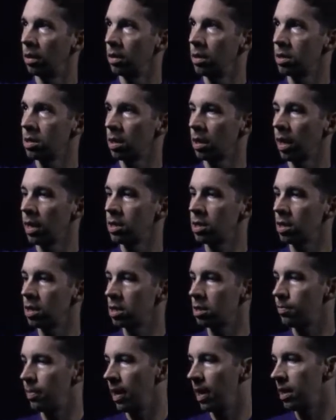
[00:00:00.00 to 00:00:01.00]
So let's
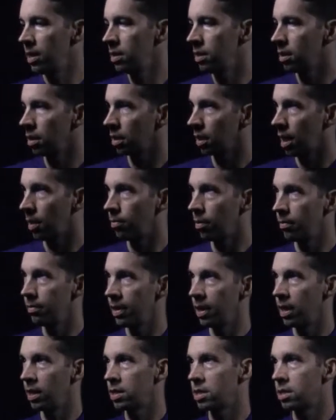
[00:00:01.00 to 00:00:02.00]
just spend a couple
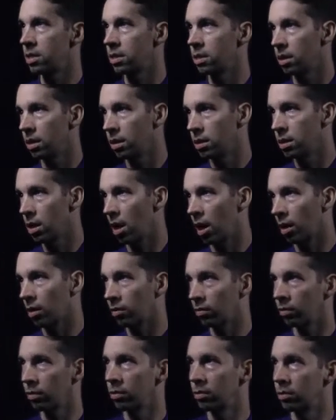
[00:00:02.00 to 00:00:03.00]
minutes and talk
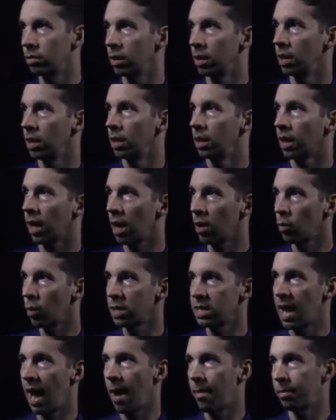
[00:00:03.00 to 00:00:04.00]
through kind of
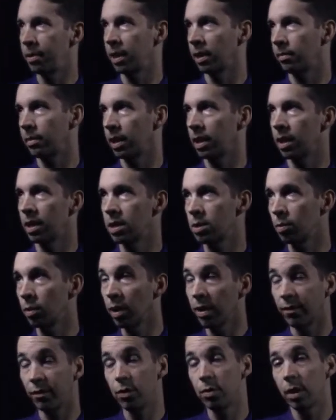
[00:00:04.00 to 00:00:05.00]
what's happening, because
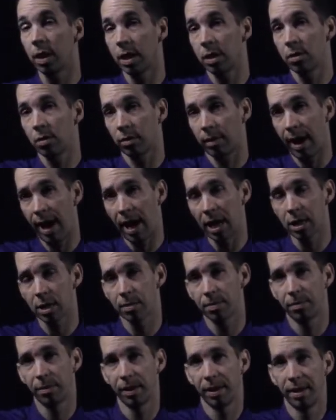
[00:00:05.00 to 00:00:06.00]
really if you can
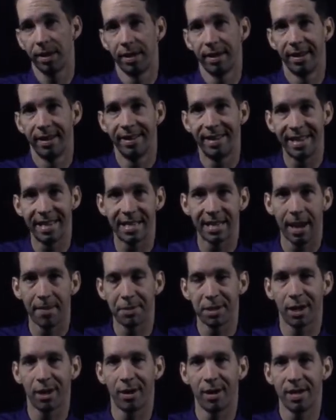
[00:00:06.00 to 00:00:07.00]
grasp these
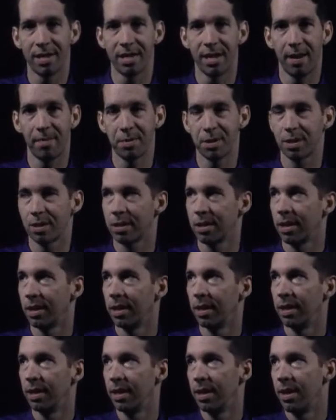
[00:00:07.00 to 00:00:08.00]
types of concepts,
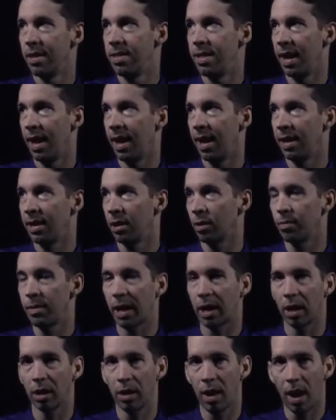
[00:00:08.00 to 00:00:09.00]
then it'll
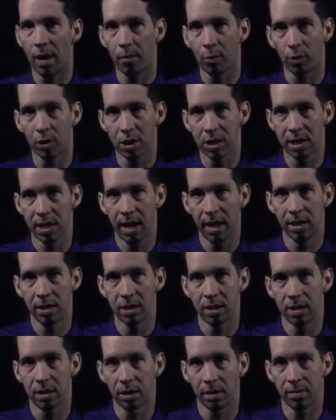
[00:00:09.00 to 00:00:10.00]
make a lot more
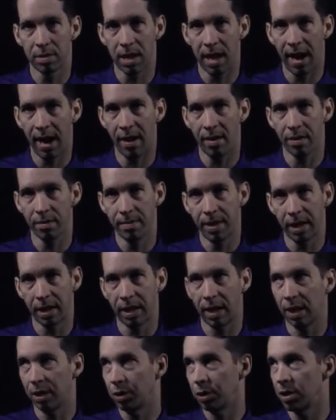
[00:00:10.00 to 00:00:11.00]
sense in terms of how the
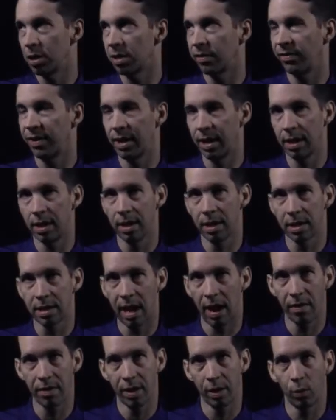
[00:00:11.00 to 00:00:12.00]
medications fit into this,
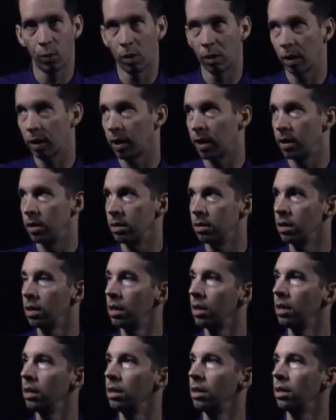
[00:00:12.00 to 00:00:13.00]
how they work, and
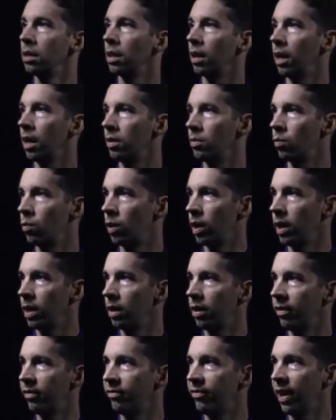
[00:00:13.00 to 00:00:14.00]

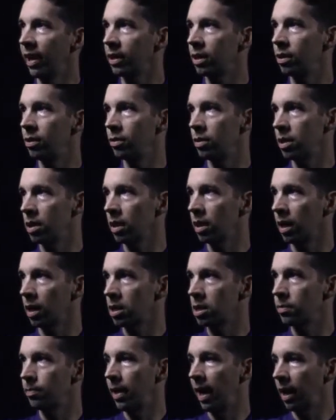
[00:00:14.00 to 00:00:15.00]
what effect to
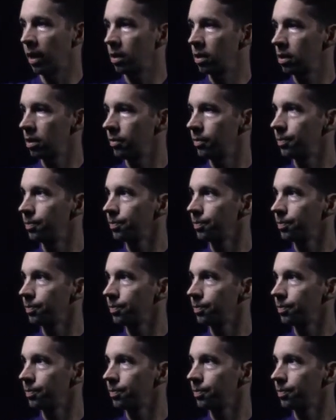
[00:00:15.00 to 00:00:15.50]
expect.